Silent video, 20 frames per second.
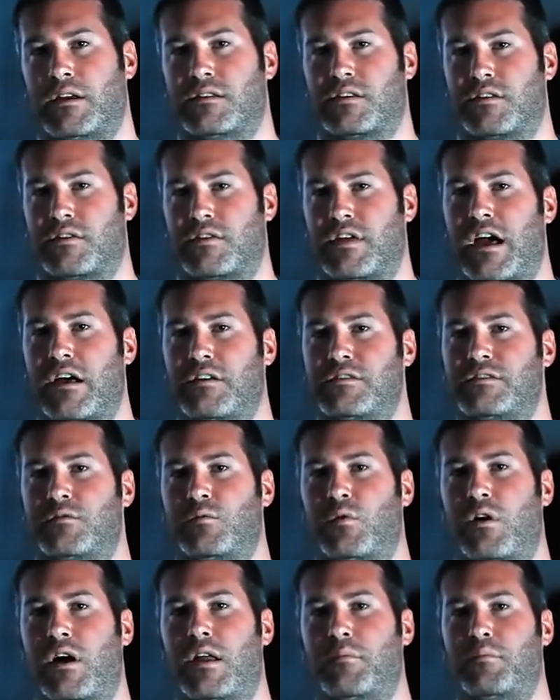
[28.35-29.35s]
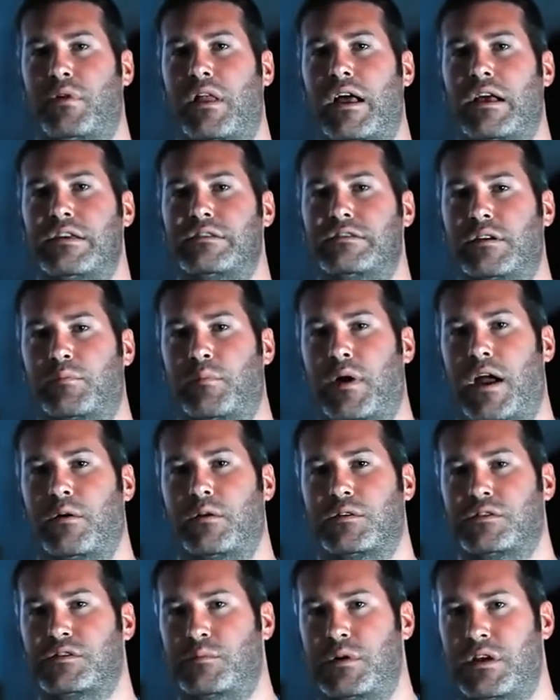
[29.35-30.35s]
It's a 1,000-watt plastic
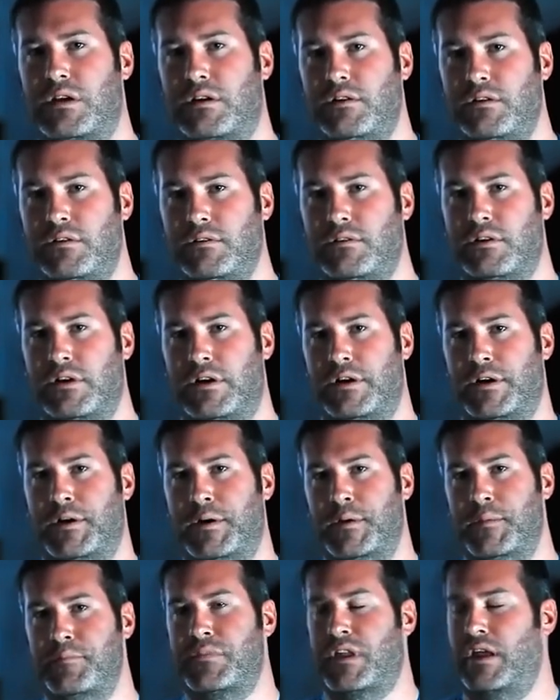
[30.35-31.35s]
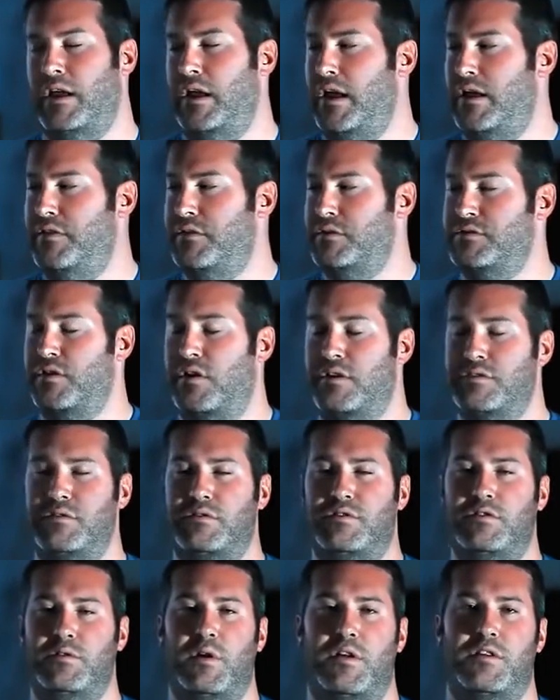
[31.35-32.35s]
powered speaker. And there's
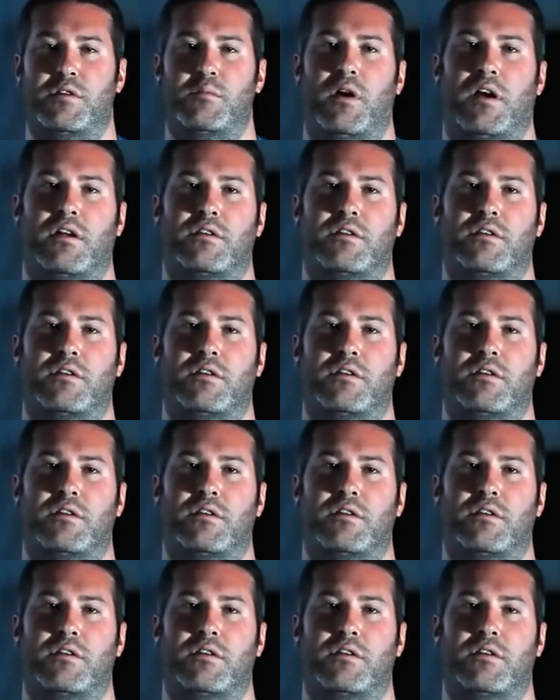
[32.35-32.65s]
also two other